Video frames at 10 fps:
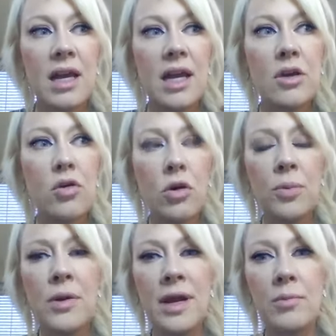
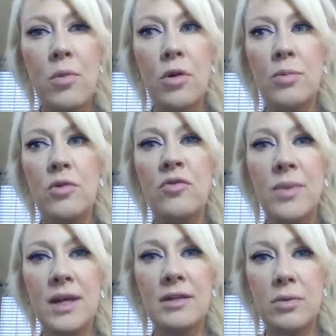incorporate more
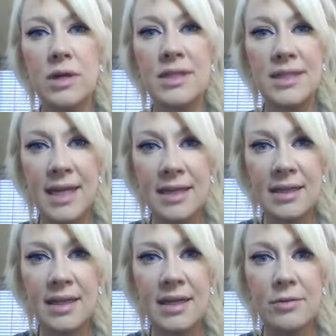movement into our
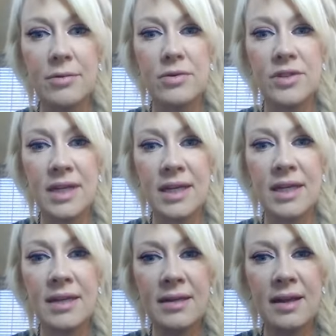daily
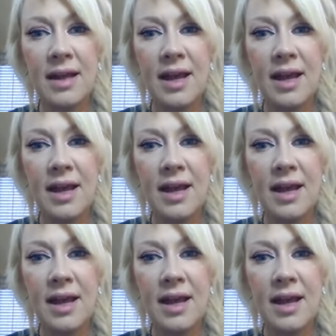routine